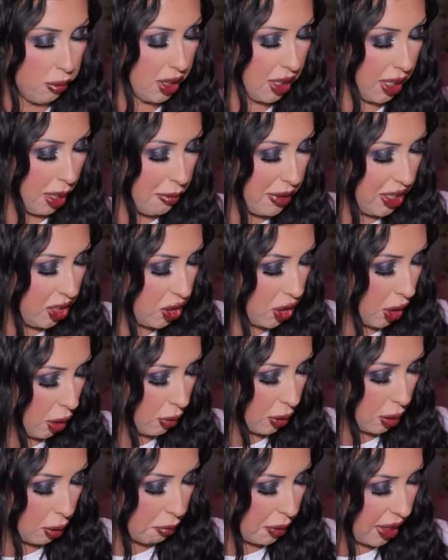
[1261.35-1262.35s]
Let me show
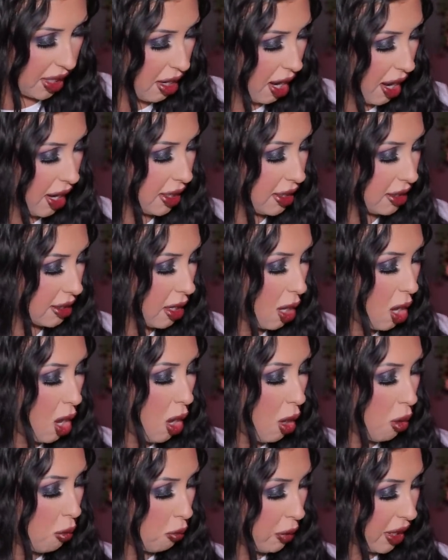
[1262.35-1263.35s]
you, because
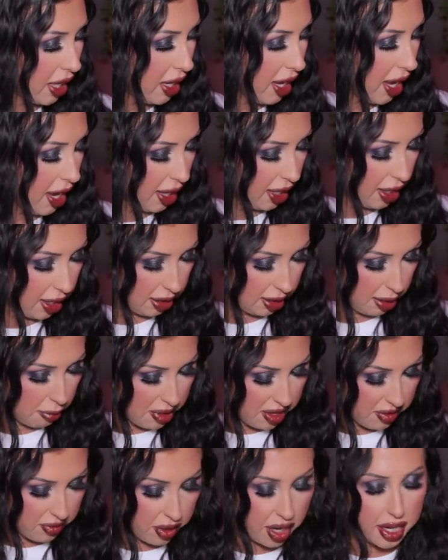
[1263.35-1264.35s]
when let
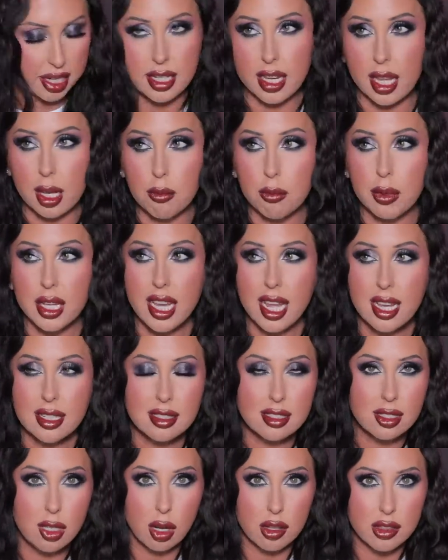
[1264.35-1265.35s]
me find it. When I
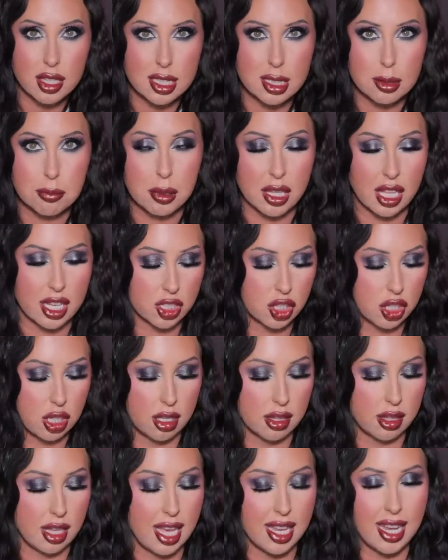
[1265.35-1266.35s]
saw this blush
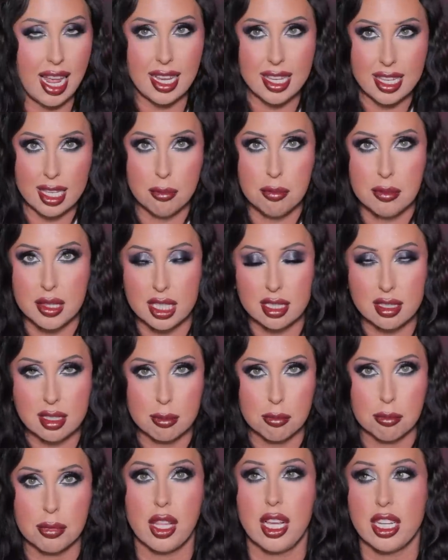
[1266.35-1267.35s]
online, I keep this
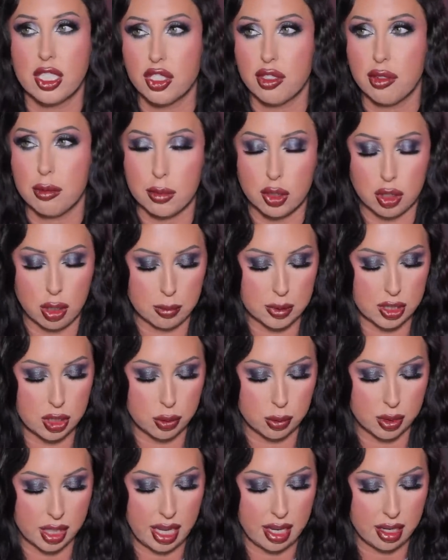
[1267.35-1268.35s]
blush from Strawberry
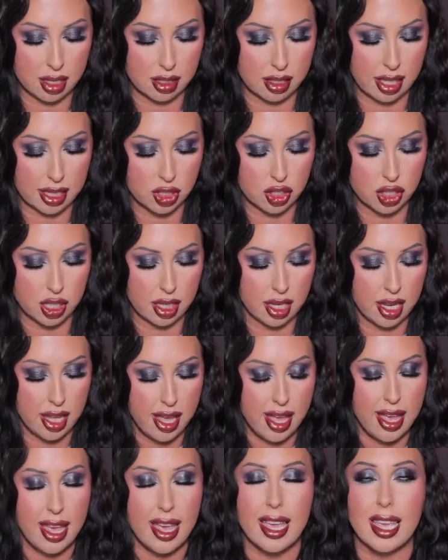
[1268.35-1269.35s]
Shortcake collection
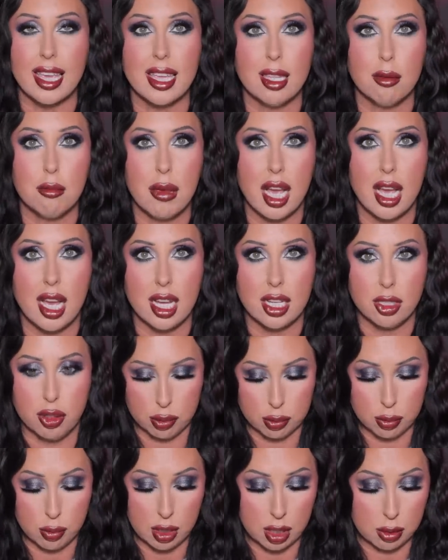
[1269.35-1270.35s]
in my
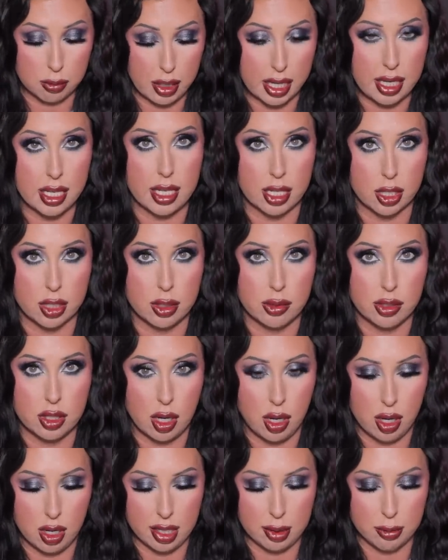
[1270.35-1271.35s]
drawer right here. You
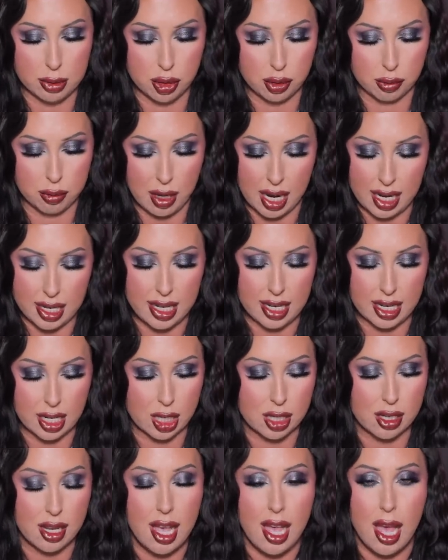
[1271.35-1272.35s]
saw, it was right
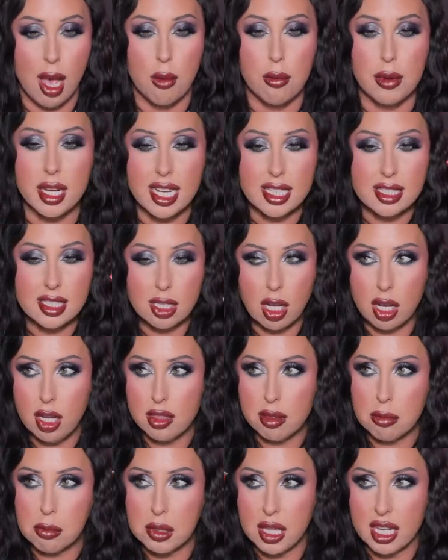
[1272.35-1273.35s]
here. When I saw
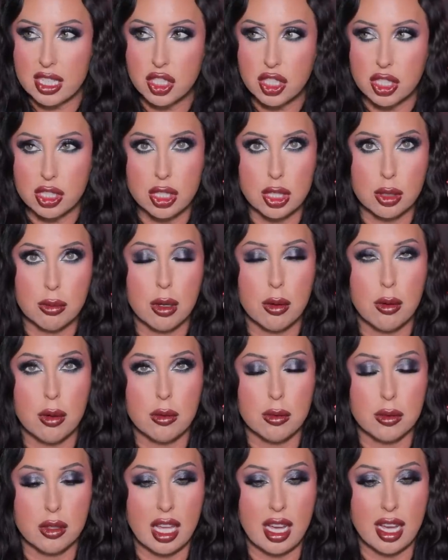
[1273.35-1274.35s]
the blush duo
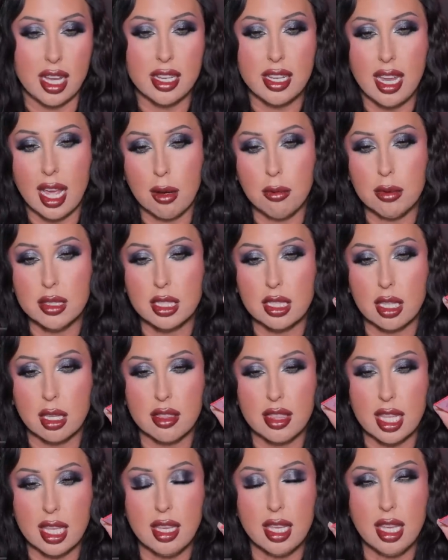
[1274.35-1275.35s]
online, I was
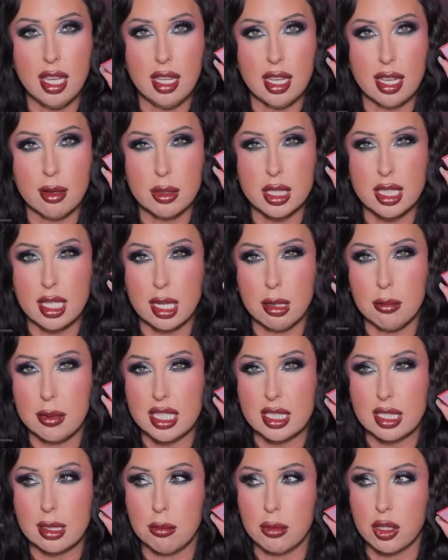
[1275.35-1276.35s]
thinking it was gonna
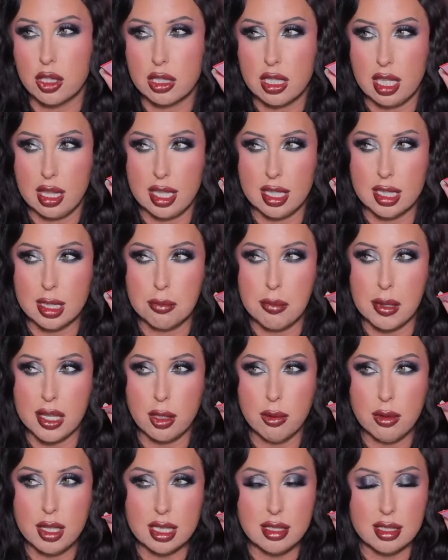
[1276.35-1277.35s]
be similar to this, but
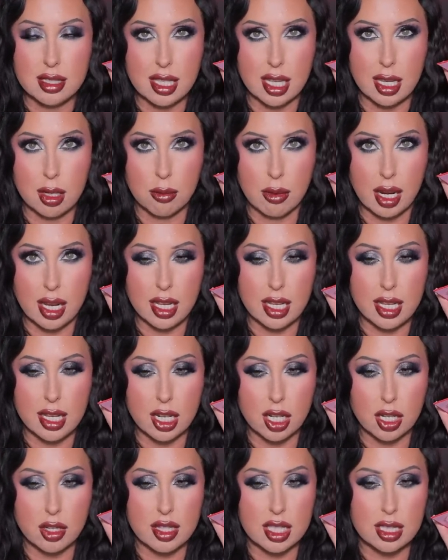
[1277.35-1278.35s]
you can see right
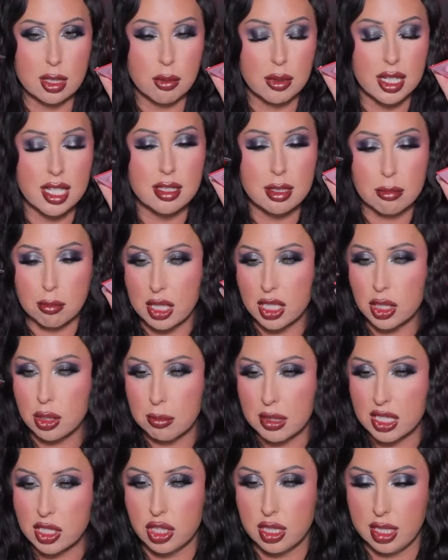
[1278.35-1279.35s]
here, this one is much,
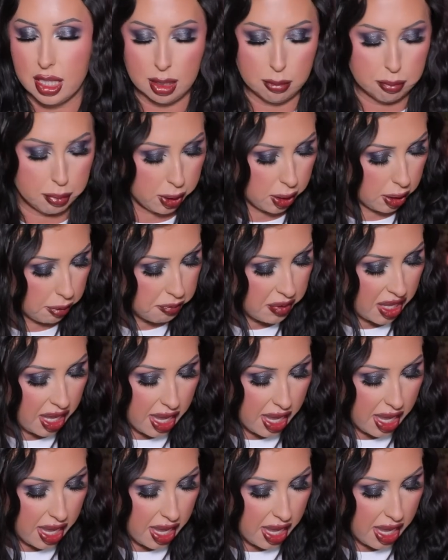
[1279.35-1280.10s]
much deeper.